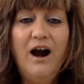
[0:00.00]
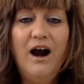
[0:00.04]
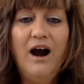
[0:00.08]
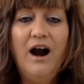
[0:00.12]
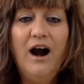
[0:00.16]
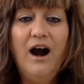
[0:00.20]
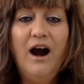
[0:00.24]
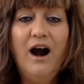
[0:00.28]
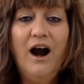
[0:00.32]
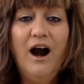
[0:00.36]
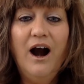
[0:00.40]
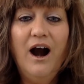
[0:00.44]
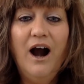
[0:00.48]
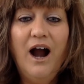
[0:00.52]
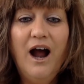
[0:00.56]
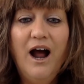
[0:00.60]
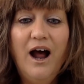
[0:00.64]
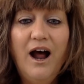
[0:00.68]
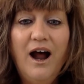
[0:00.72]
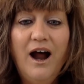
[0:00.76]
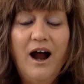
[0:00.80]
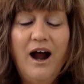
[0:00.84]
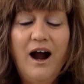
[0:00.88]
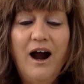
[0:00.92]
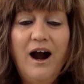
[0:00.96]
rrr,
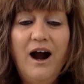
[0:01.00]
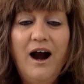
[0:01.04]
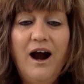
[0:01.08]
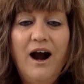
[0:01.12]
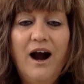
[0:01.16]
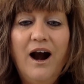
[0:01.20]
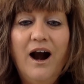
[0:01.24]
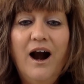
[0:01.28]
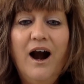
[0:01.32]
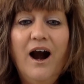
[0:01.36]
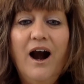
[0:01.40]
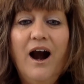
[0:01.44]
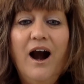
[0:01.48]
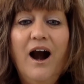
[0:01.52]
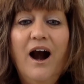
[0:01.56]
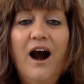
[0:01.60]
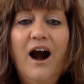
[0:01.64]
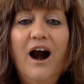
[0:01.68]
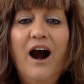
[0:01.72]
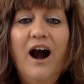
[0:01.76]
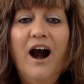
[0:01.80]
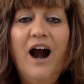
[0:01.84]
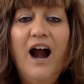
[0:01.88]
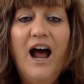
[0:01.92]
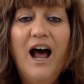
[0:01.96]

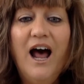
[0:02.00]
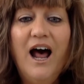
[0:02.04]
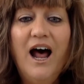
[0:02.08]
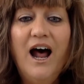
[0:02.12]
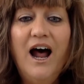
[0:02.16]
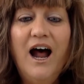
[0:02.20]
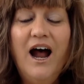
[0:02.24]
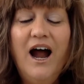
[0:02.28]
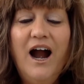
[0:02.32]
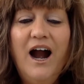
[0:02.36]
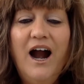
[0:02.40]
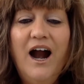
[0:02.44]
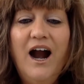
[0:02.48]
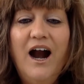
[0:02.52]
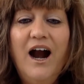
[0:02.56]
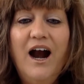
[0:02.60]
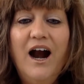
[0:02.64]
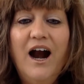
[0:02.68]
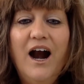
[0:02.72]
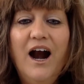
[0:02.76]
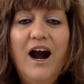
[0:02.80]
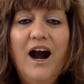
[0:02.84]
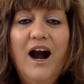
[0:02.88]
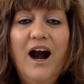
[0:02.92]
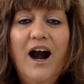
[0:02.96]
rrr,
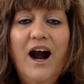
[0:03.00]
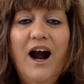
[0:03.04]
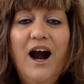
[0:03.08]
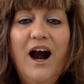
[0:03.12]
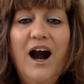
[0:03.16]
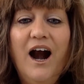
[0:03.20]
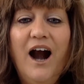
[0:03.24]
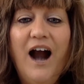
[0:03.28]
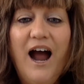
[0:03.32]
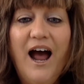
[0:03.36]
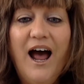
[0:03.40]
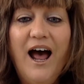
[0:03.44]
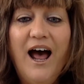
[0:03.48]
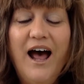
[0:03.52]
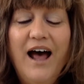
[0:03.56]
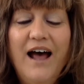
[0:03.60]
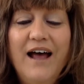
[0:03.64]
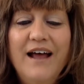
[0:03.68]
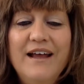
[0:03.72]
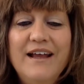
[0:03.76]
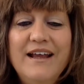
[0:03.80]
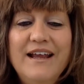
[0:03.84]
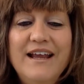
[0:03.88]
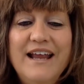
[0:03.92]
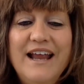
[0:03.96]
rrr."
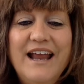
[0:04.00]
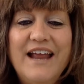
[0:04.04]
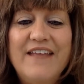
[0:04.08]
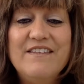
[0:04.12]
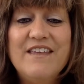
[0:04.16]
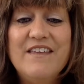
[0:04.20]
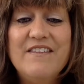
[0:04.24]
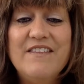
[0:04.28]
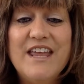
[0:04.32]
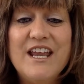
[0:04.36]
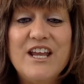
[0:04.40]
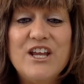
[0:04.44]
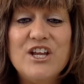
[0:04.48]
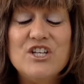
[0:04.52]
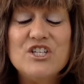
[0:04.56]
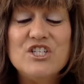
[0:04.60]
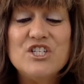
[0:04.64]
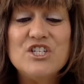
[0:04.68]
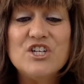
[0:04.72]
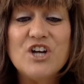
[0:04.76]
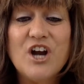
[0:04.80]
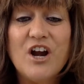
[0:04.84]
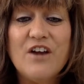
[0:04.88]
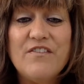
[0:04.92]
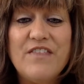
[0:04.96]
And then they could
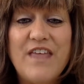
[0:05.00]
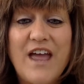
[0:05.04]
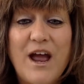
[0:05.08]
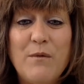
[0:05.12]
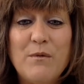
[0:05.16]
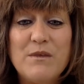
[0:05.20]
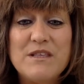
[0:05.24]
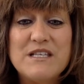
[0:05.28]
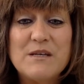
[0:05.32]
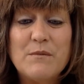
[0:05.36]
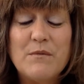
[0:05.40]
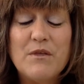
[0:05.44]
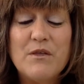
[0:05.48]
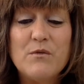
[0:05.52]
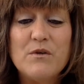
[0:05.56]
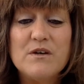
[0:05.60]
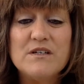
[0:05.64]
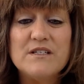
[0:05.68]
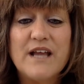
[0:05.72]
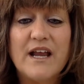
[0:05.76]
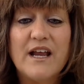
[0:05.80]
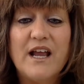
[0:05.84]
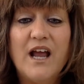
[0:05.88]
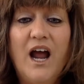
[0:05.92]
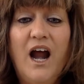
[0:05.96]
start that with some of the
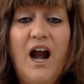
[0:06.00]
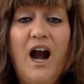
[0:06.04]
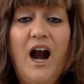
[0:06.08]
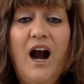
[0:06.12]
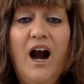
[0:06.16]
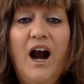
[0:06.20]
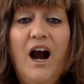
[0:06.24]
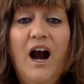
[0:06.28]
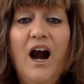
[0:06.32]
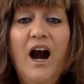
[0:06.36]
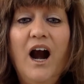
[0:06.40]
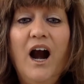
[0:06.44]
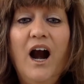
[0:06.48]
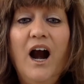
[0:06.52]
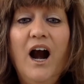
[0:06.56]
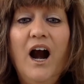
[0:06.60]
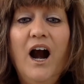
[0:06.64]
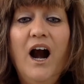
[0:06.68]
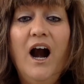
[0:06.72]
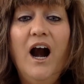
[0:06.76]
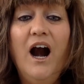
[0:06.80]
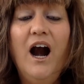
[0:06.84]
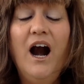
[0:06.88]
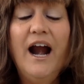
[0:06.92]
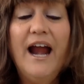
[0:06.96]
words like
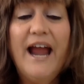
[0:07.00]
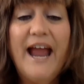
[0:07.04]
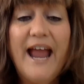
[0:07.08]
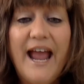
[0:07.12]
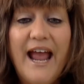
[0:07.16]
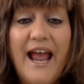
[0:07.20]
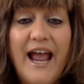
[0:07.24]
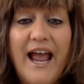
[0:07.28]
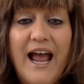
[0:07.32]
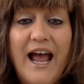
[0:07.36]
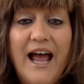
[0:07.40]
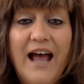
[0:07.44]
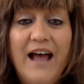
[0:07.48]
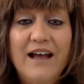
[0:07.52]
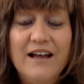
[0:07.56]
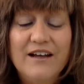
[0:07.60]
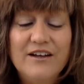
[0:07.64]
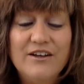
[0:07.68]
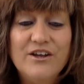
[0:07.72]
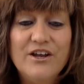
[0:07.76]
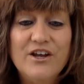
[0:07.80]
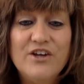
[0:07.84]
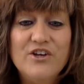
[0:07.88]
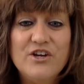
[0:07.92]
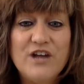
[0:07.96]
ring.
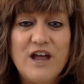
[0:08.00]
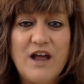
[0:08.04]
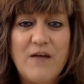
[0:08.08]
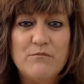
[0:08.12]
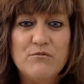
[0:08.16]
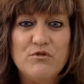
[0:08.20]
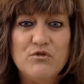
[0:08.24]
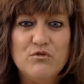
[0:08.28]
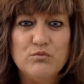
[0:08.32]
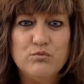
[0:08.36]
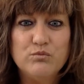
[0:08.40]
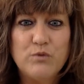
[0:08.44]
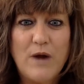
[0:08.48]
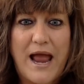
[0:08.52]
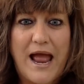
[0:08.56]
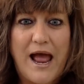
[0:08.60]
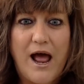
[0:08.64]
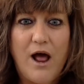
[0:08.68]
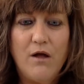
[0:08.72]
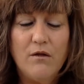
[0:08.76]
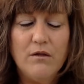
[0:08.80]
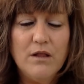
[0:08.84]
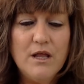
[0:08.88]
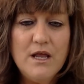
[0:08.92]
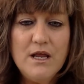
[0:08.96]
Good, you can have them
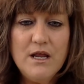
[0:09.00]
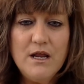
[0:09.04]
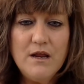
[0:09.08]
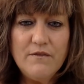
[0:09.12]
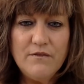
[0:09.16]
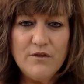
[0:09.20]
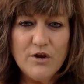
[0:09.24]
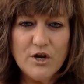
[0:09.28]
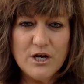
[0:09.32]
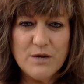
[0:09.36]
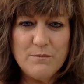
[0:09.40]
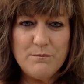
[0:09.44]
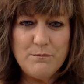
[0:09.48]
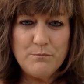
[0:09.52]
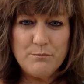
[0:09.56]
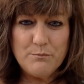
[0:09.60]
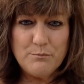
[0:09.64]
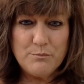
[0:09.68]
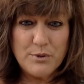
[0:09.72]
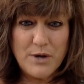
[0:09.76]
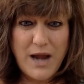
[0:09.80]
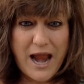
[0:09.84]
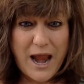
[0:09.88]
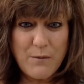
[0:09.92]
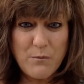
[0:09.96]
growl.
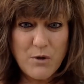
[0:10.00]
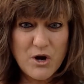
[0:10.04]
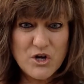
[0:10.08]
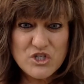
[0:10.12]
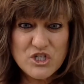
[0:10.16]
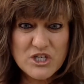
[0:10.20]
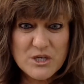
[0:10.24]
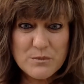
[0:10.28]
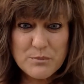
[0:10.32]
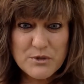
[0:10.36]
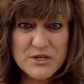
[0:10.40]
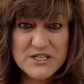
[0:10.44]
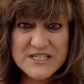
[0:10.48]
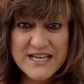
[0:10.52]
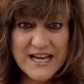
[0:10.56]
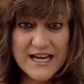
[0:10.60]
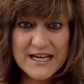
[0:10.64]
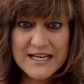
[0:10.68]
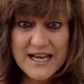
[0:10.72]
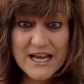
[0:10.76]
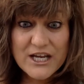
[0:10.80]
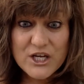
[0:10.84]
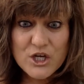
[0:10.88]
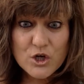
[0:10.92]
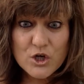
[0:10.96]
I want you to
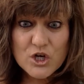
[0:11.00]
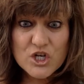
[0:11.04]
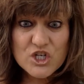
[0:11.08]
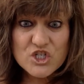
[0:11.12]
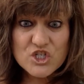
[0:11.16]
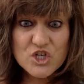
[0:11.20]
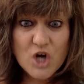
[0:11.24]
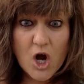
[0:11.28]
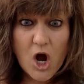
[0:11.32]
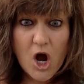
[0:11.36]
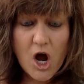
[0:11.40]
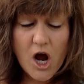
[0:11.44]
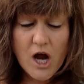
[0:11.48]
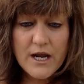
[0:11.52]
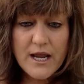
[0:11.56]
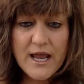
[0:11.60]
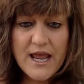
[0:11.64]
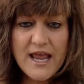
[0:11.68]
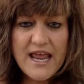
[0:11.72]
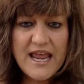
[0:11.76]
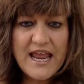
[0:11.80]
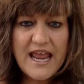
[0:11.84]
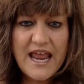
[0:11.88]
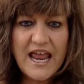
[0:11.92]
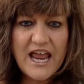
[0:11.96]
pretend like you're a dog
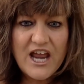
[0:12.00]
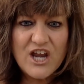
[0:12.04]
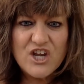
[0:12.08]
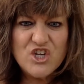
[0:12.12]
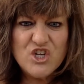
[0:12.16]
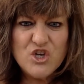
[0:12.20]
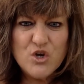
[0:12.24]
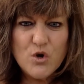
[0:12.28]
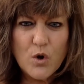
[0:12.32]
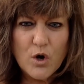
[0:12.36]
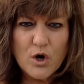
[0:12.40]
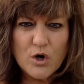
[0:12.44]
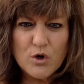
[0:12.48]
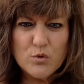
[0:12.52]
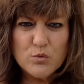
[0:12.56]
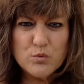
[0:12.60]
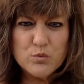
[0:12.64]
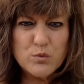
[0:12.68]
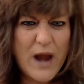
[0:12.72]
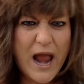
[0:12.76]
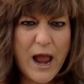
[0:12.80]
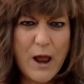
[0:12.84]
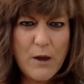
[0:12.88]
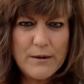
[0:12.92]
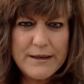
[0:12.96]
and you're
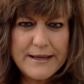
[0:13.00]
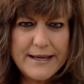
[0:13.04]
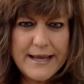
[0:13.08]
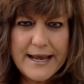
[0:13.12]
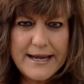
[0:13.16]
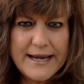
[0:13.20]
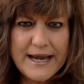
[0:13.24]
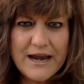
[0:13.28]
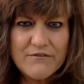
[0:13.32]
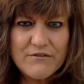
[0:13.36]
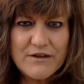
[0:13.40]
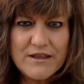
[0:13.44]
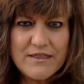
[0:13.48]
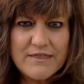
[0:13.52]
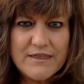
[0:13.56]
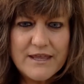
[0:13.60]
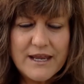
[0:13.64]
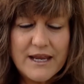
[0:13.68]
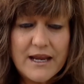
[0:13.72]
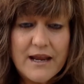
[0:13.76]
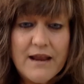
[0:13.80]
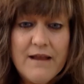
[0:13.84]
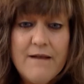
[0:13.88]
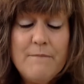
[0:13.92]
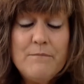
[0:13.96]
growling at
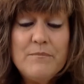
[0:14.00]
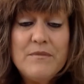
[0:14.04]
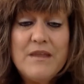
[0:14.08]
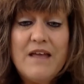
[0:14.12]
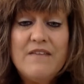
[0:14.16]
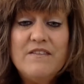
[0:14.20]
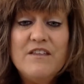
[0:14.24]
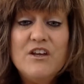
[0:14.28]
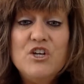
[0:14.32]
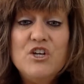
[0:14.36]
everything. And